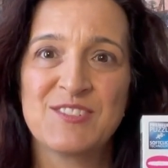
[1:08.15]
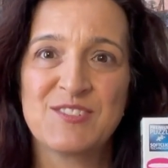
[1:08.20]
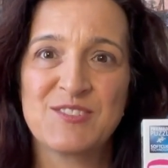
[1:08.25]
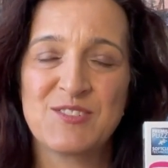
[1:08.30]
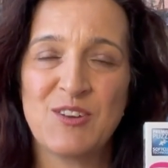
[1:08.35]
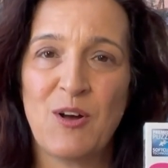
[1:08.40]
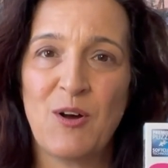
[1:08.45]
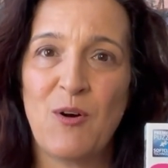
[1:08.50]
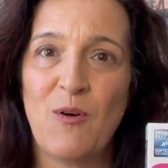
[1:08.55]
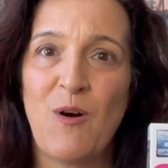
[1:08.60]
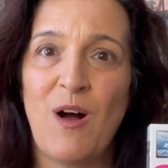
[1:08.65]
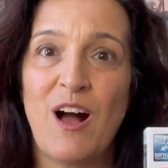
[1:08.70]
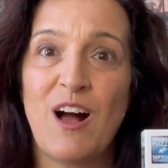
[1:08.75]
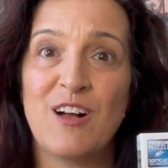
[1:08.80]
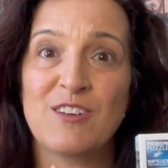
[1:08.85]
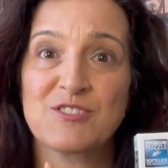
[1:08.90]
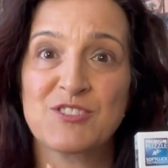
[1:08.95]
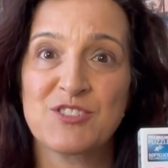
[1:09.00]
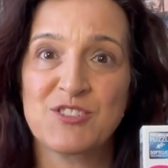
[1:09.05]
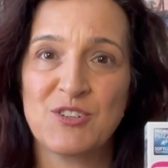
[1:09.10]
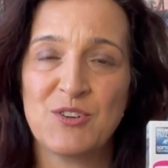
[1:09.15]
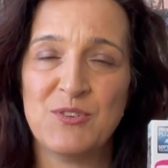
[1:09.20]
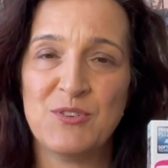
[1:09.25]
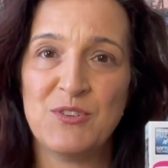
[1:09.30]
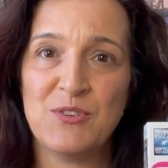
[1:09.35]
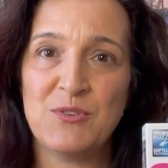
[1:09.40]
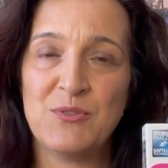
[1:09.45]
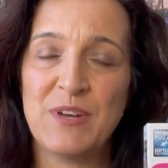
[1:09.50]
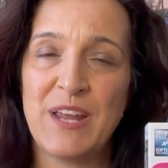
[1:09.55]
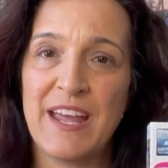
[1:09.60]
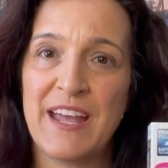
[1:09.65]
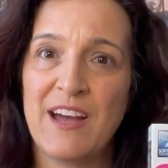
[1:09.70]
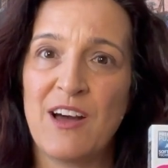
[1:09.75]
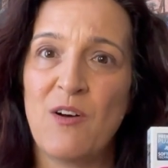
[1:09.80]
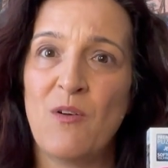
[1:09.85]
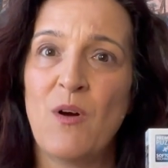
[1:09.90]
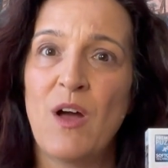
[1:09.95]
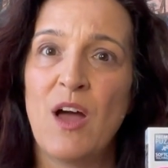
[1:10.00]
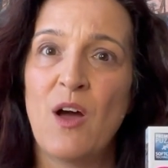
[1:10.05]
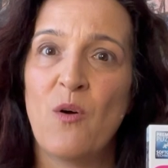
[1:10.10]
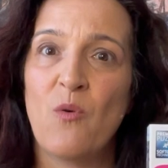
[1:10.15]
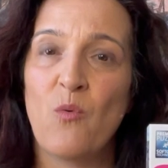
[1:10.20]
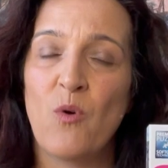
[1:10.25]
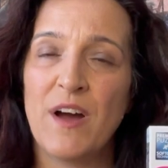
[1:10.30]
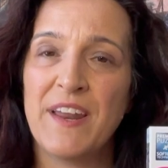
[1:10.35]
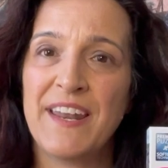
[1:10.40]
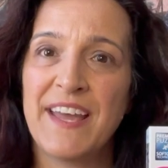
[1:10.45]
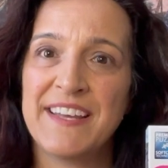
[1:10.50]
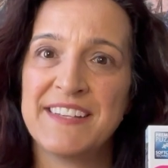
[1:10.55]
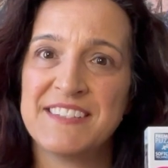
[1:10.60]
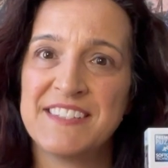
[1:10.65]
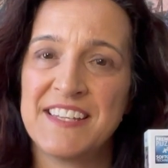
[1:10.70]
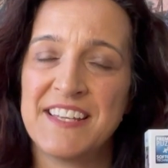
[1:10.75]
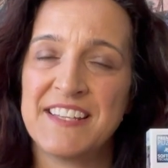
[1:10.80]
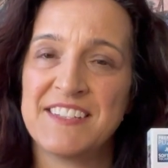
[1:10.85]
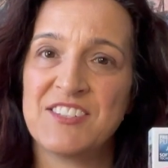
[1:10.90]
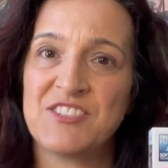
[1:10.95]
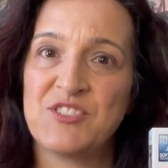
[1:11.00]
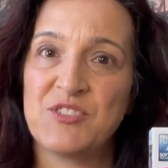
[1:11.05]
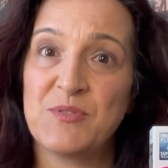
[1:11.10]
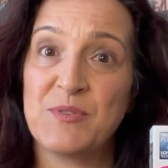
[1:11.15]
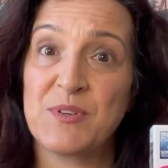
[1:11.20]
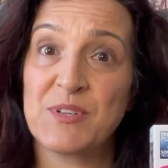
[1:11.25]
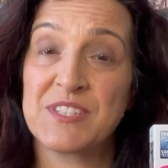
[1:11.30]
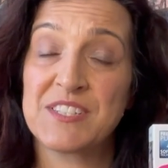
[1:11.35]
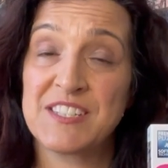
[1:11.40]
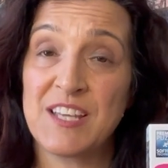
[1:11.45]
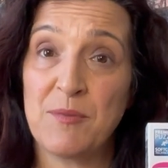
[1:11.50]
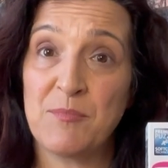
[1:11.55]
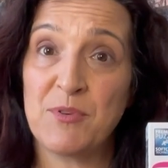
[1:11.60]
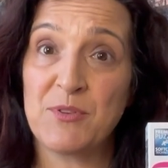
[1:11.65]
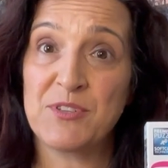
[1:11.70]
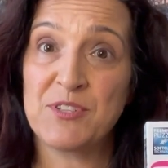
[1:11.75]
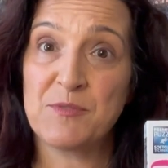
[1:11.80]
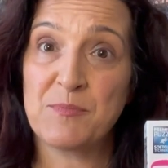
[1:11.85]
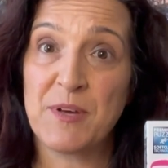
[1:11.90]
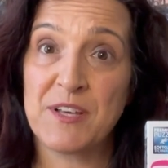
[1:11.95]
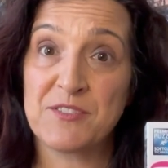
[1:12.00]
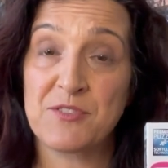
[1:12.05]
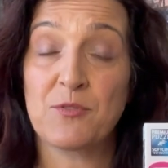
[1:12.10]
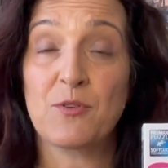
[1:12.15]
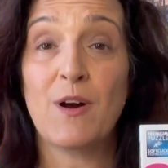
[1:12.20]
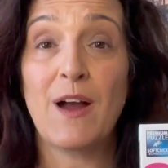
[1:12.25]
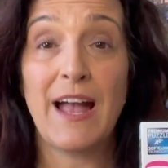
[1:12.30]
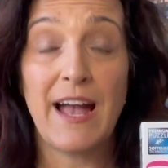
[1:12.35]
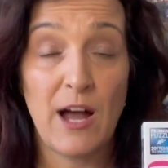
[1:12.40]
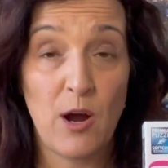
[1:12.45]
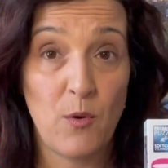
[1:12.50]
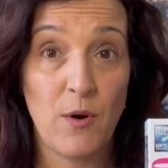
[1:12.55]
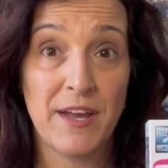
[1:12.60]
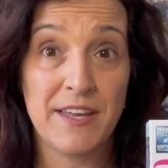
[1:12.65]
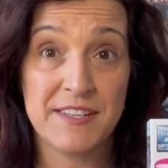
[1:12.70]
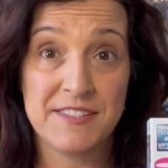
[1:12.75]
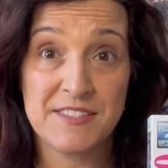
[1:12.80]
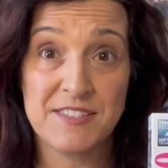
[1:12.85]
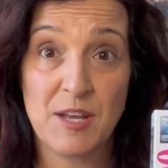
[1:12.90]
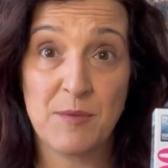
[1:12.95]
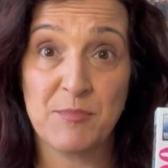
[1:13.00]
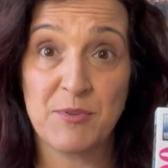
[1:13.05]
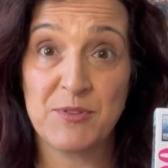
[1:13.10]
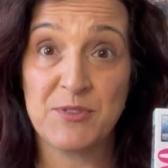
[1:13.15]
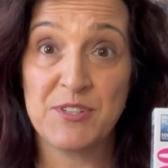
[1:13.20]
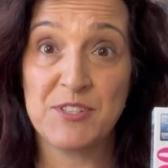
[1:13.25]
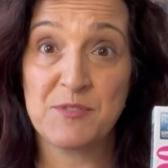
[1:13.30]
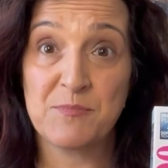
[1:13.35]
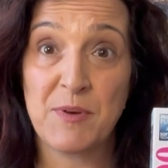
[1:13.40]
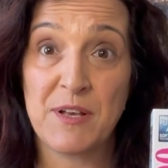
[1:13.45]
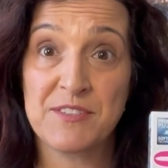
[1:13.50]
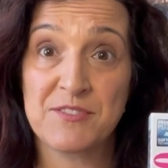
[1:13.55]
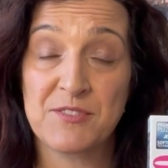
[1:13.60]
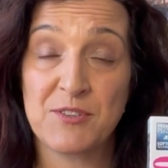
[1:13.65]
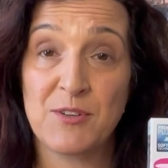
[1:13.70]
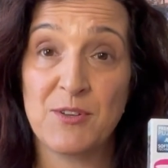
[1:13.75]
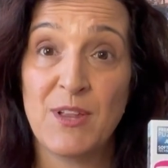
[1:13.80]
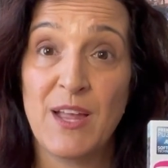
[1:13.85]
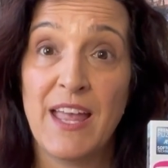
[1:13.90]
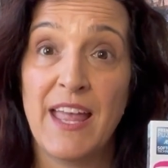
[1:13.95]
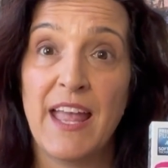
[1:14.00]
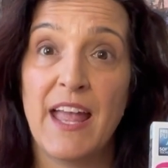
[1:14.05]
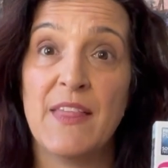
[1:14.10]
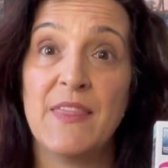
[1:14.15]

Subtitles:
So I'll show you now what I did to assemble this puzzle, or how I assembled this puzzle.